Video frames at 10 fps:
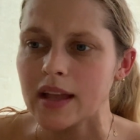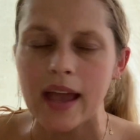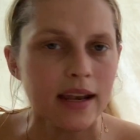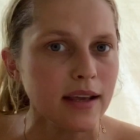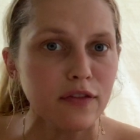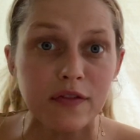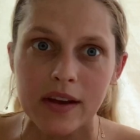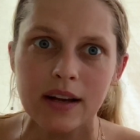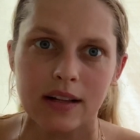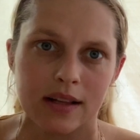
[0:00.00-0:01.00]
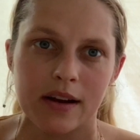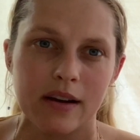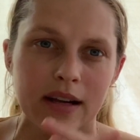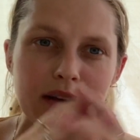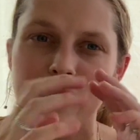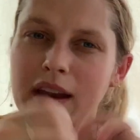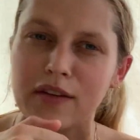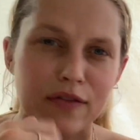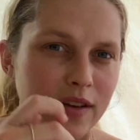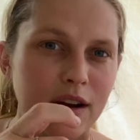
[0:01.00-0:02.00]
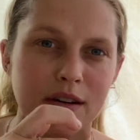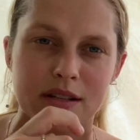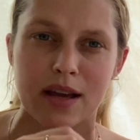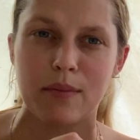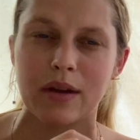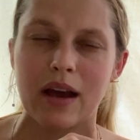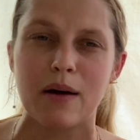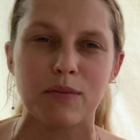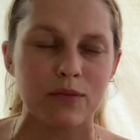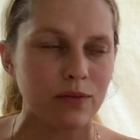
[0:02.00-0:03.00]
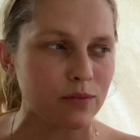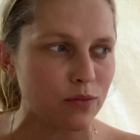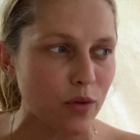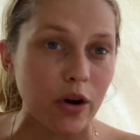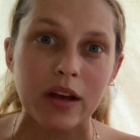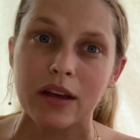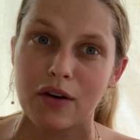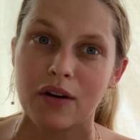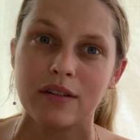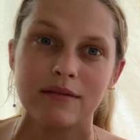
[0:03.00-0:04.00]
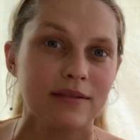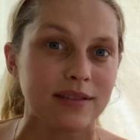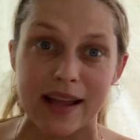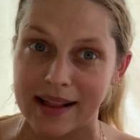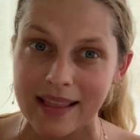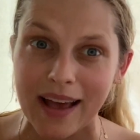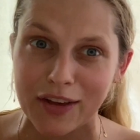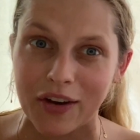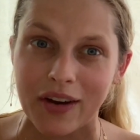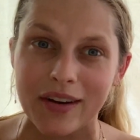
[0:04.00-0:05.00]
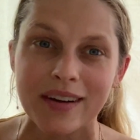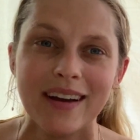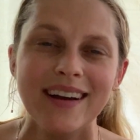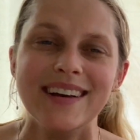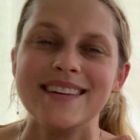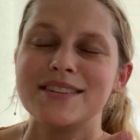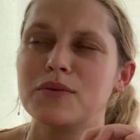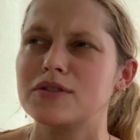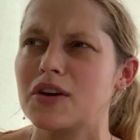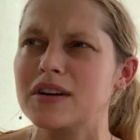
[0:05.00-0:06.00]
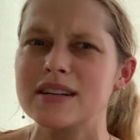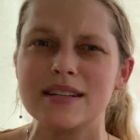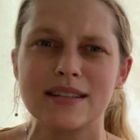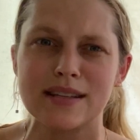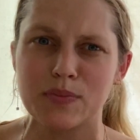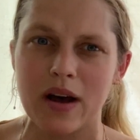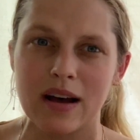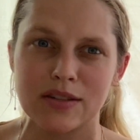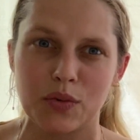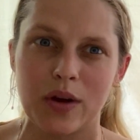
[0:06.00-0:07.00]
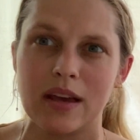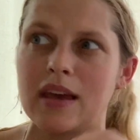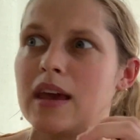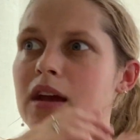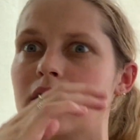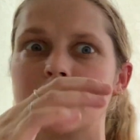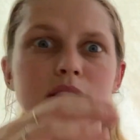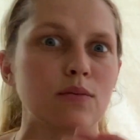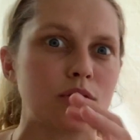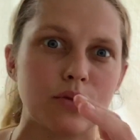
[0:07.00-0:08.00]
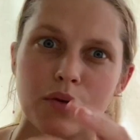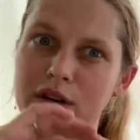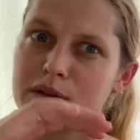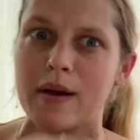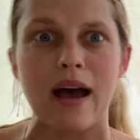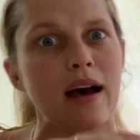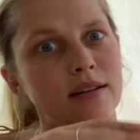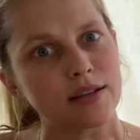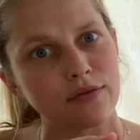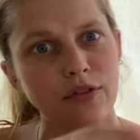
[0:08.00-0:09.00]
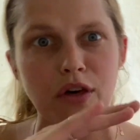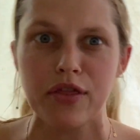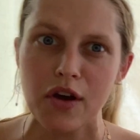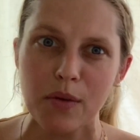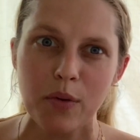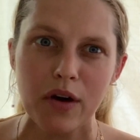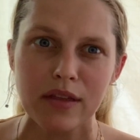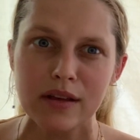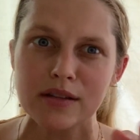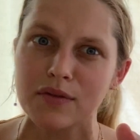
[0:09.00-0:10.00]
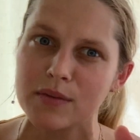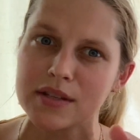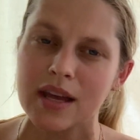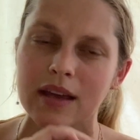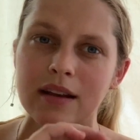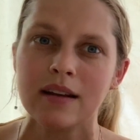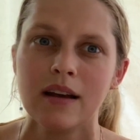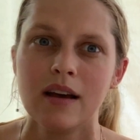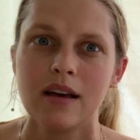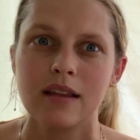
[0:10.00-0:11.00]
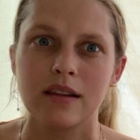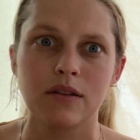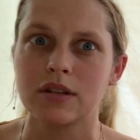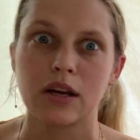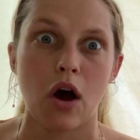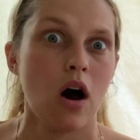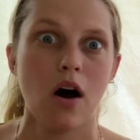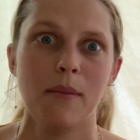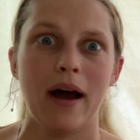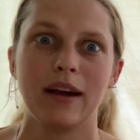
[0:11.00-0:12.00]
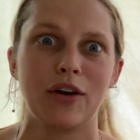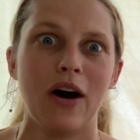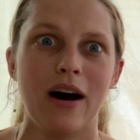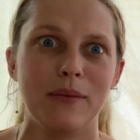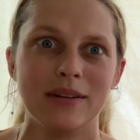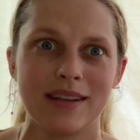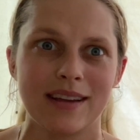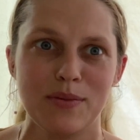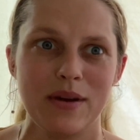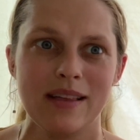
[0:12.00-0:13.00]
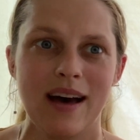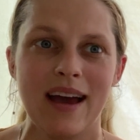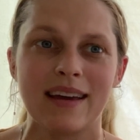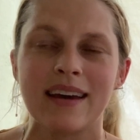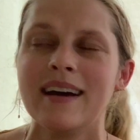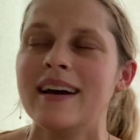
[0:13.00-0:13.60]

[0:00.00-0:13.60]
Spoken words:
any fear clearing. If any fear is coming up, working on letting that go. So it was only just this past week hearing some stories about how different the third birth is from the second that I was like, oh my God, what's it going to be like?